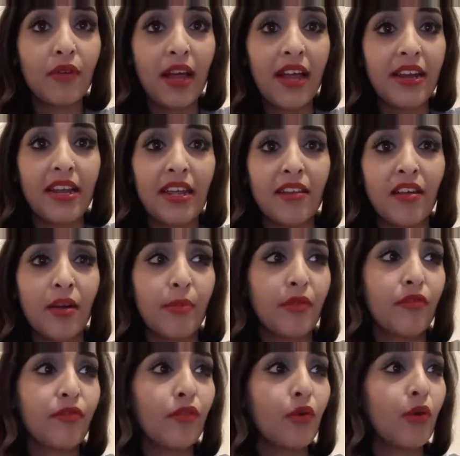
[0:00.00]
any type
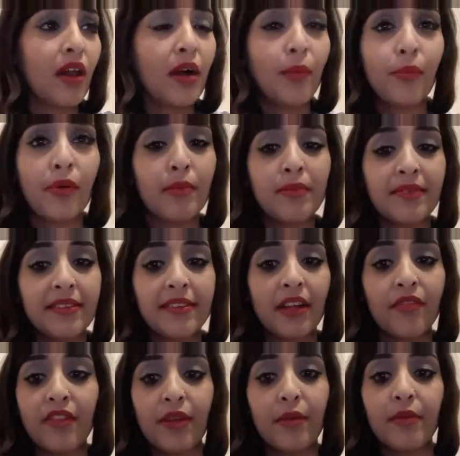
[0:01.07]
of fallout problems,
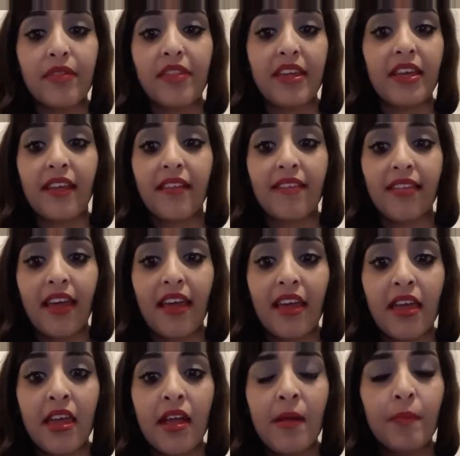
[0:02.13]
nothing with these.
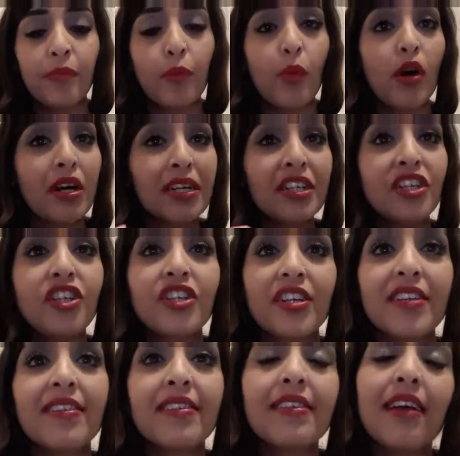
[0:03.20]
They work
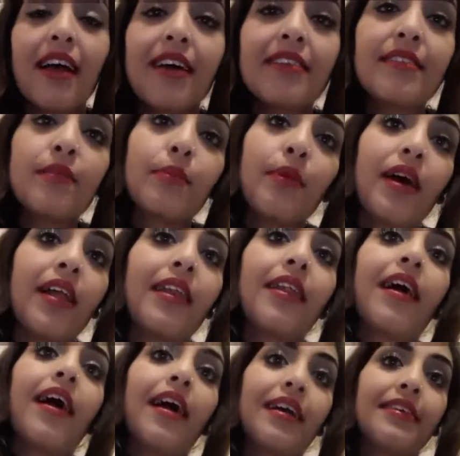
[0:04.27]
just as well
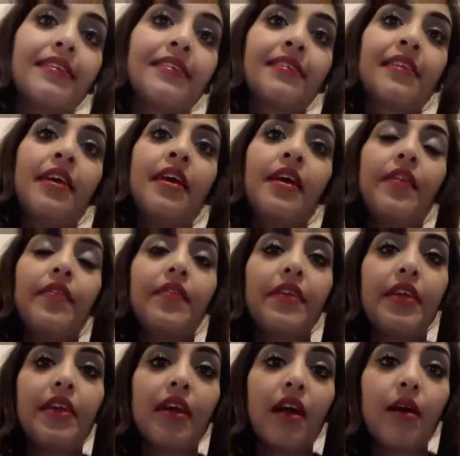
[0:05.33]
as
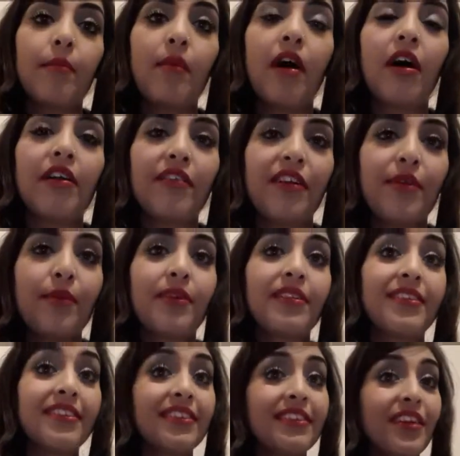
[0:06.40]
the higher end
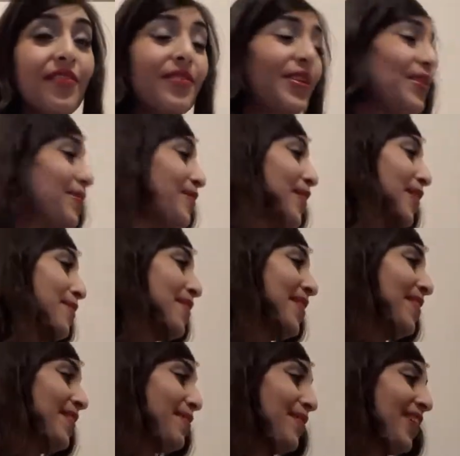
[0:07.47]
ones. Definitely
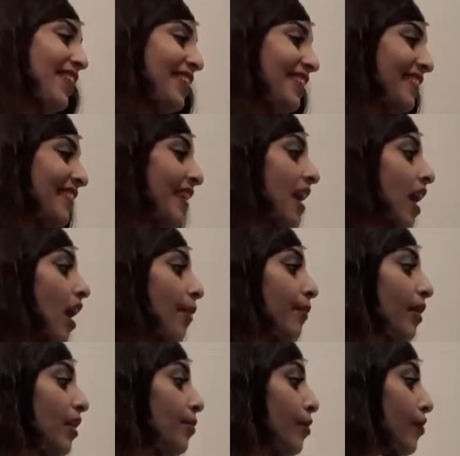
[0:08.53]
recommend them, guys.
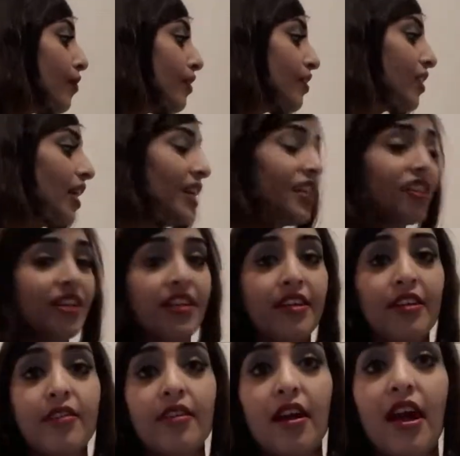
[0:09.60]
I'm going to move on to
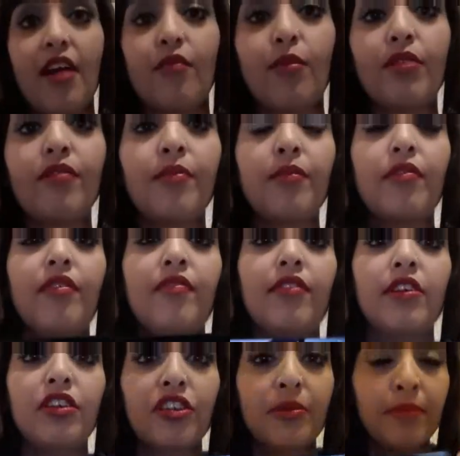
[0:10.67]
eyeshadows. I have one from the
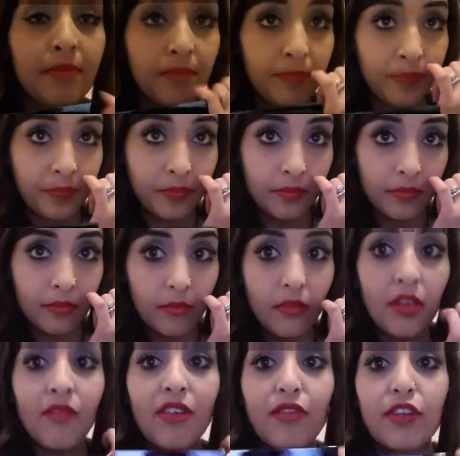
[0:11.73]

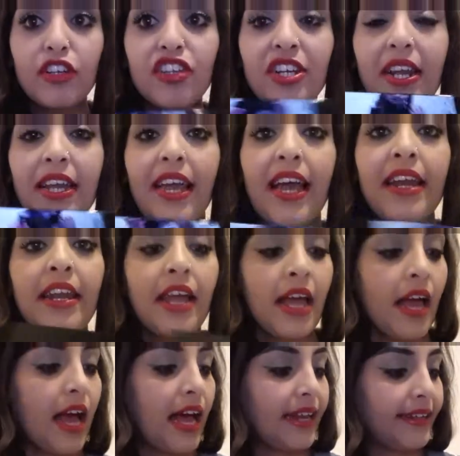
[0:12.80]
Revolution again,
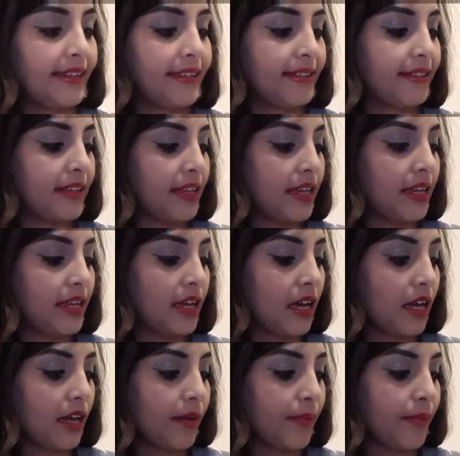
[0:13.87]
and it's the